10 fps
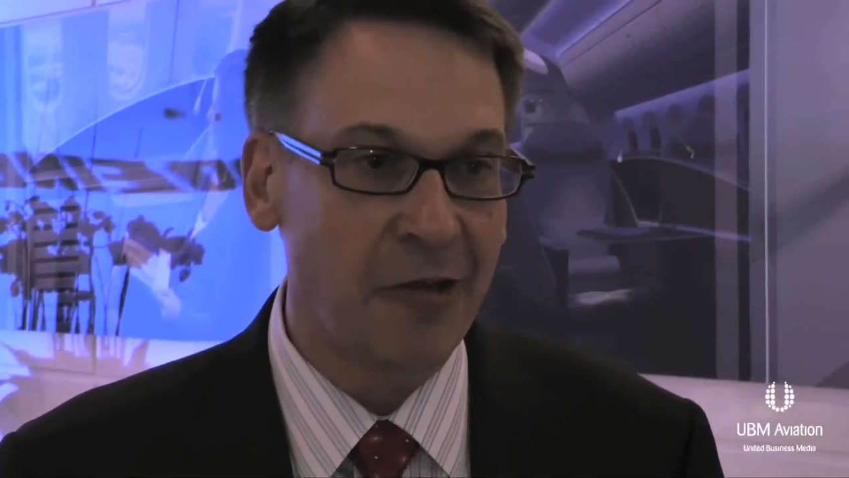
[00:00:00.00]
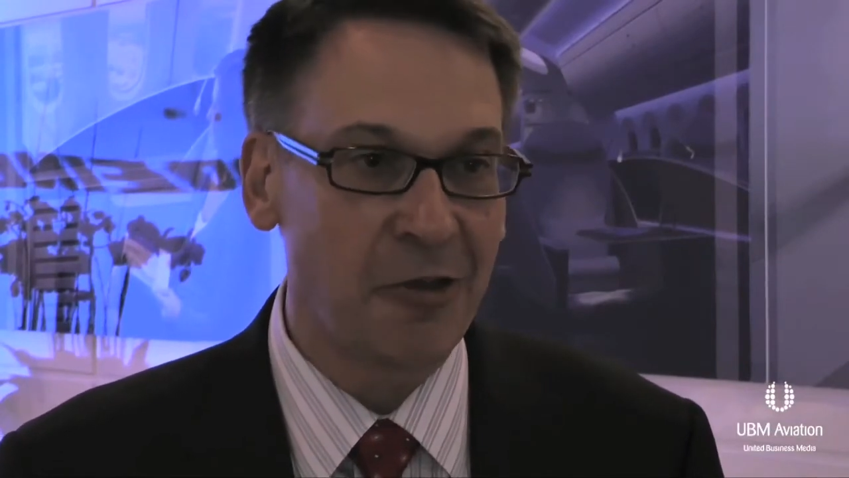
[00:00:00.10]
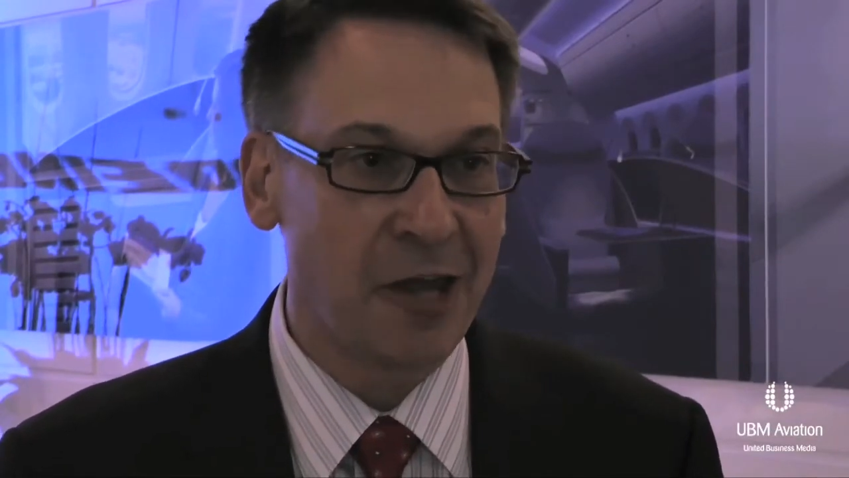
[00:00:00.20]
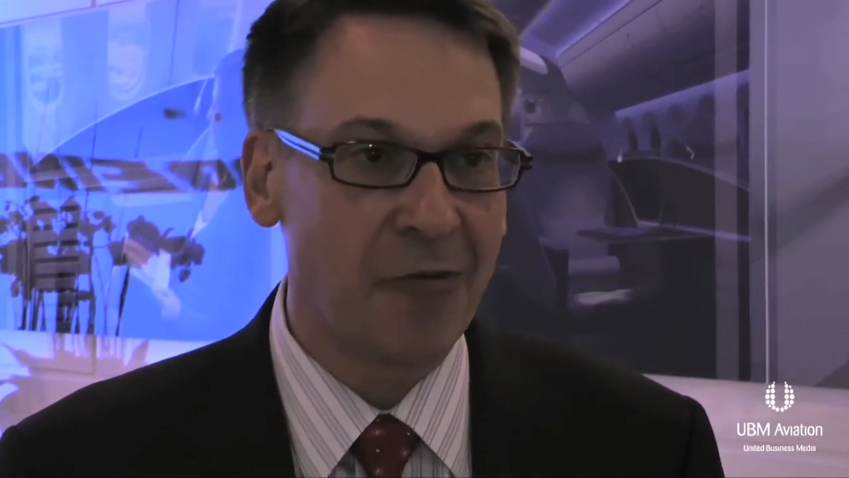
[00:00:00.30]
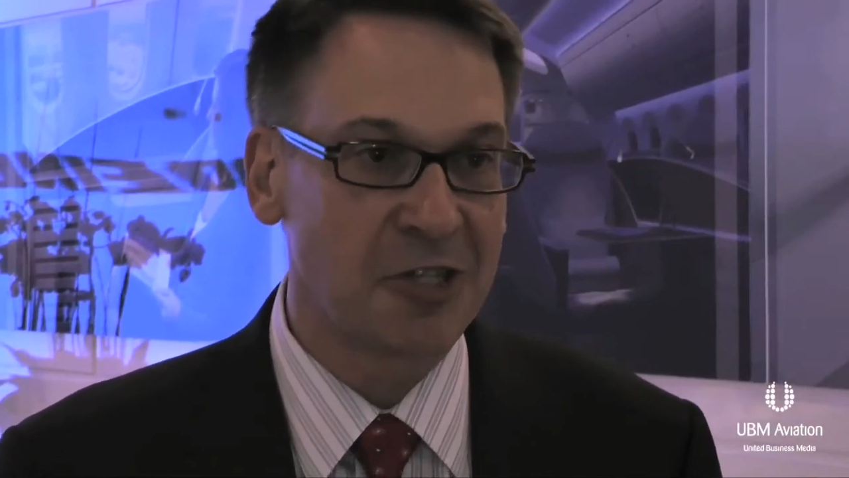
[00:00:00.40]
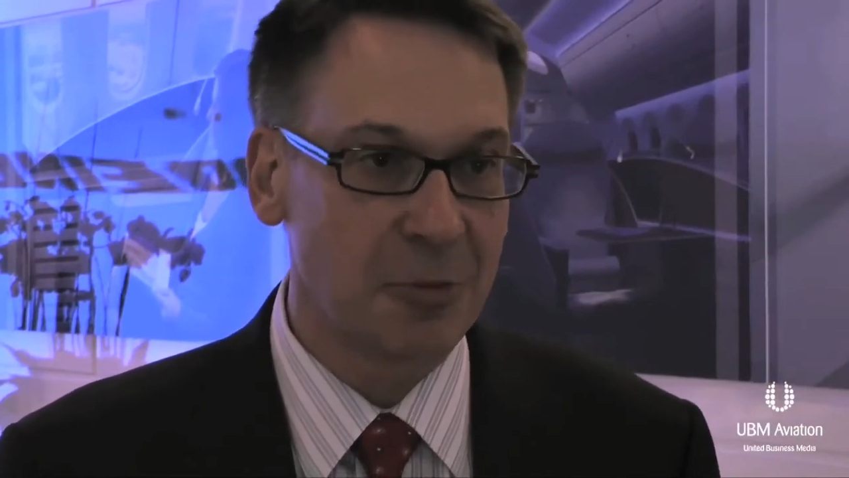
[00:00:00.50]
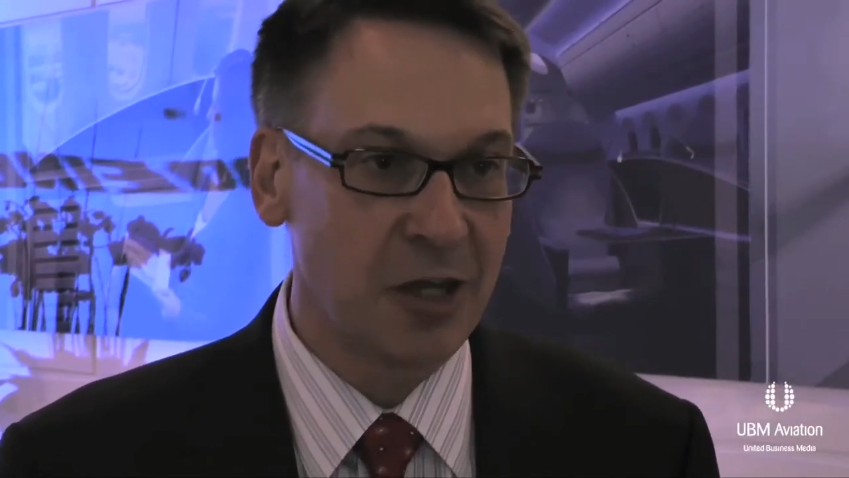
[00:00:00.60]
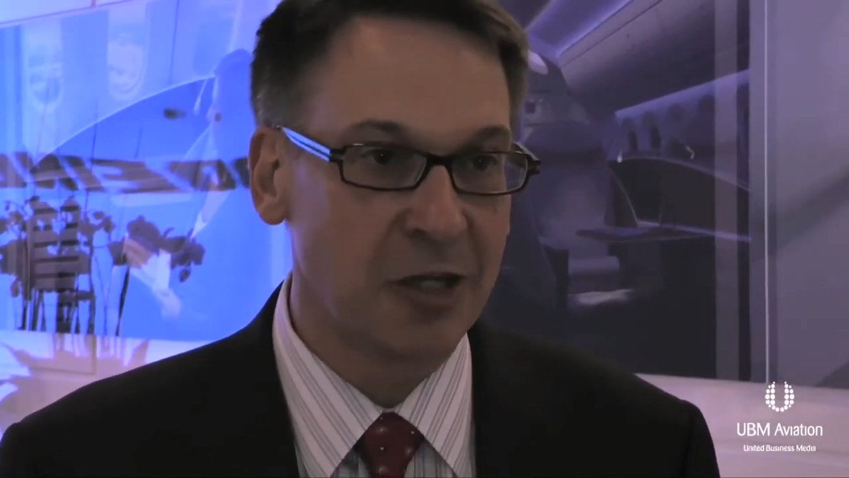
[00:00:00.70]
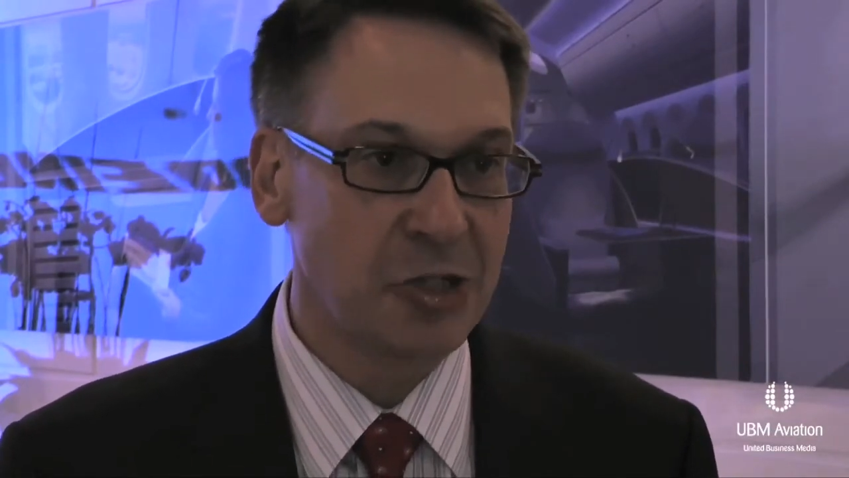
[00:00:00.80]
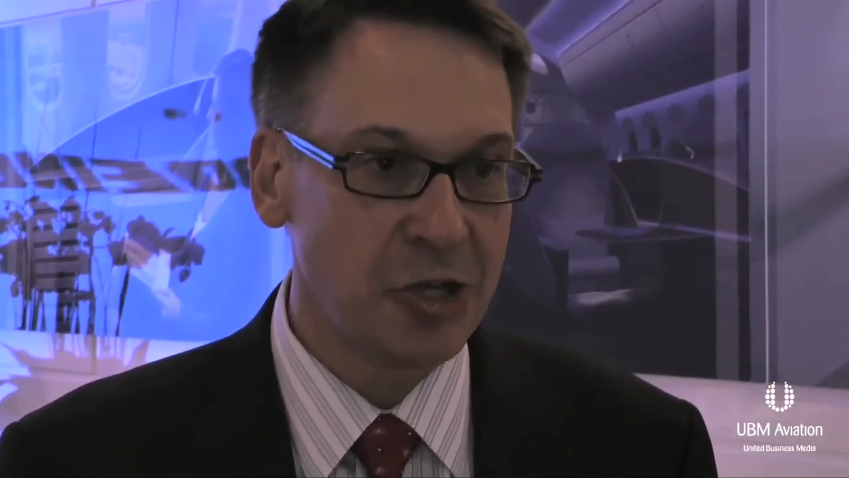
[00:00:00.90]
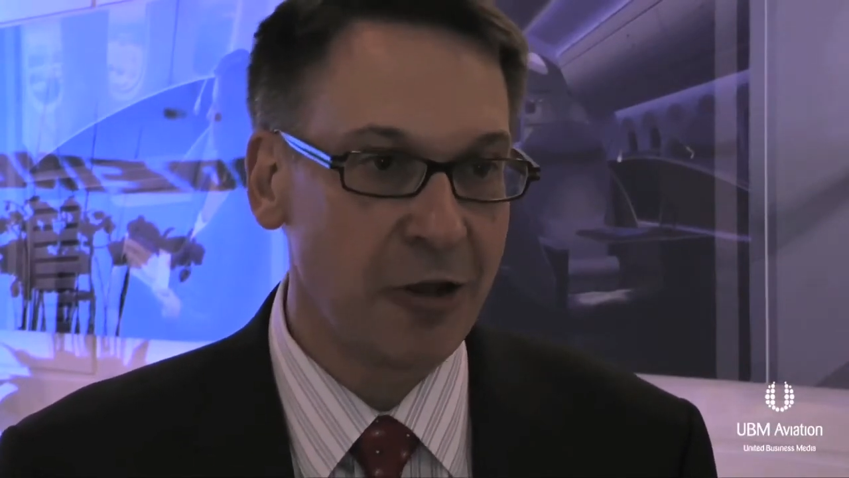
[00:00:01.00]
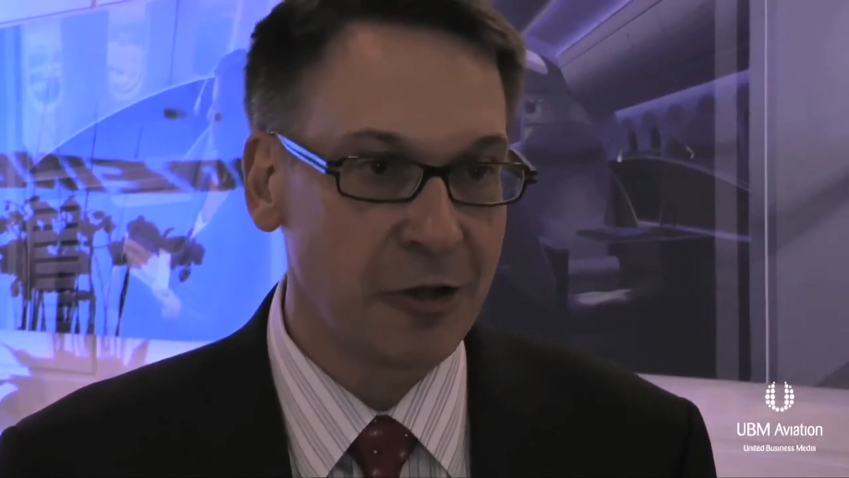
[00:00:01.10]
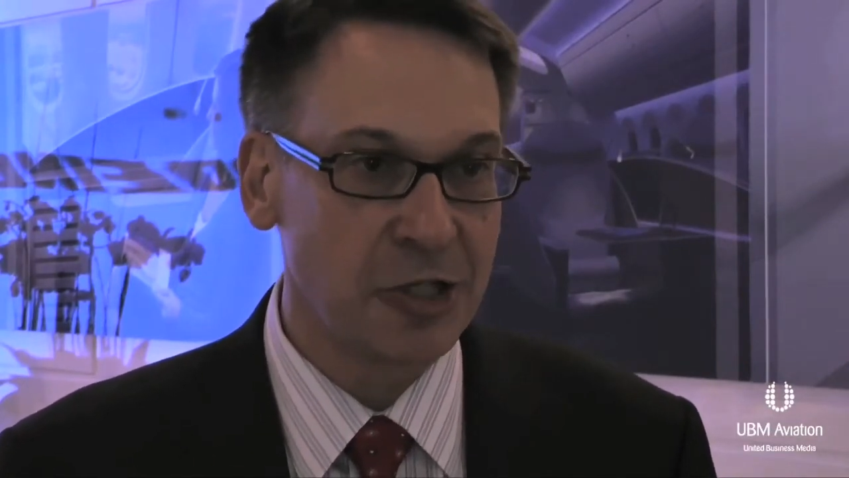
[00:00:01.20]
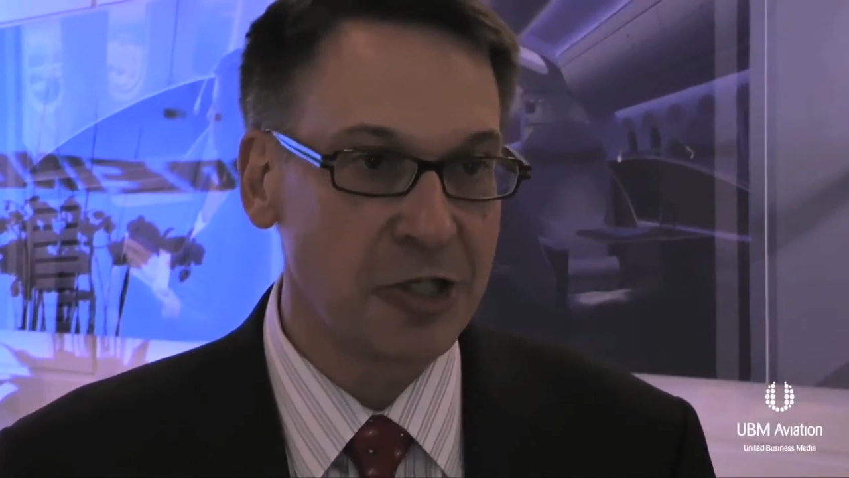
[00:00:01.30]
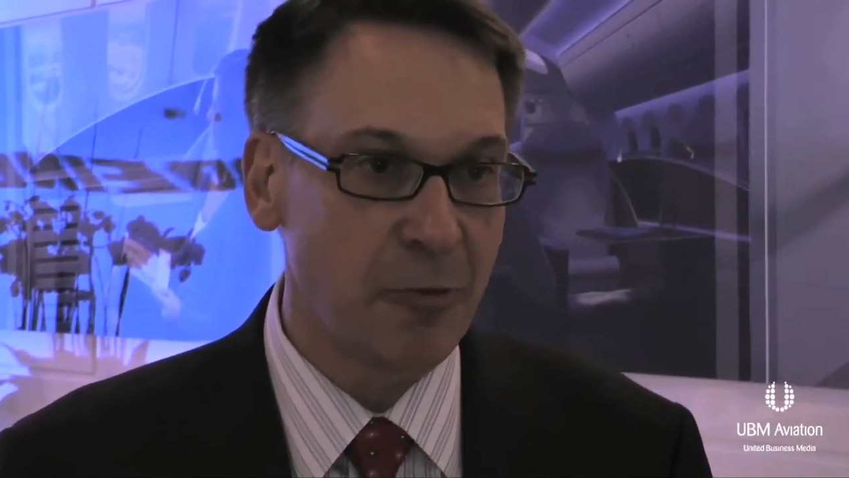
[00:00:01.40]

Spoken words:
and I think that was the biggest challenge